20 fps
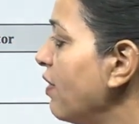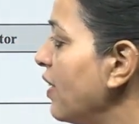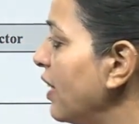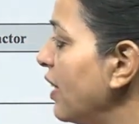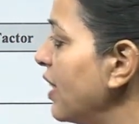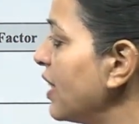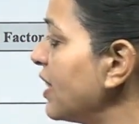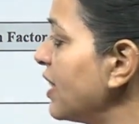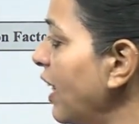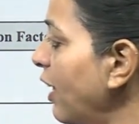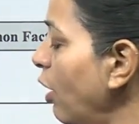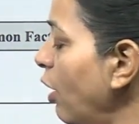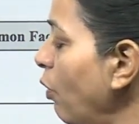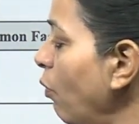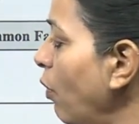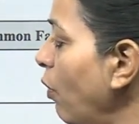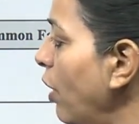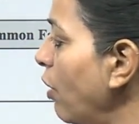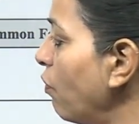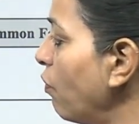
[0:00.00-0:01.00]
Then the
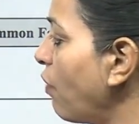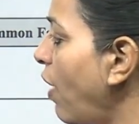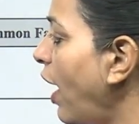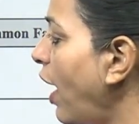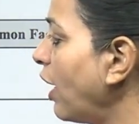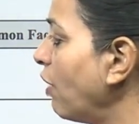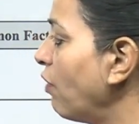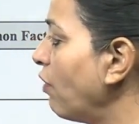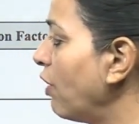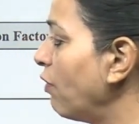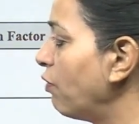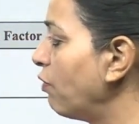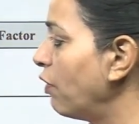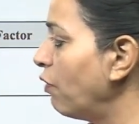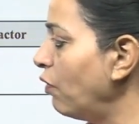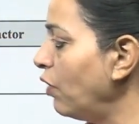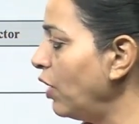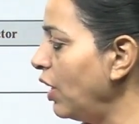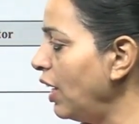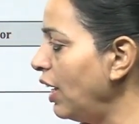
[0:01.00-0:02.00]
second one 5 and
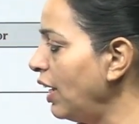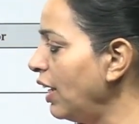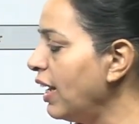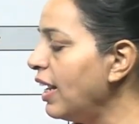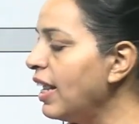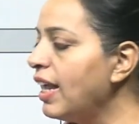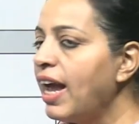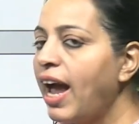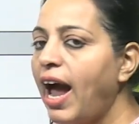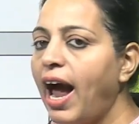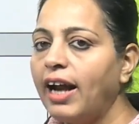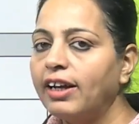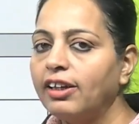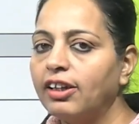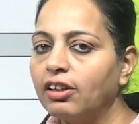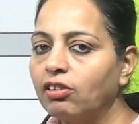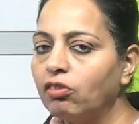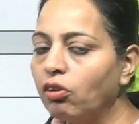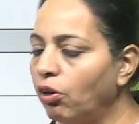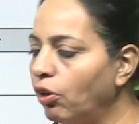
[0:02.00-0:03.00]
15 and the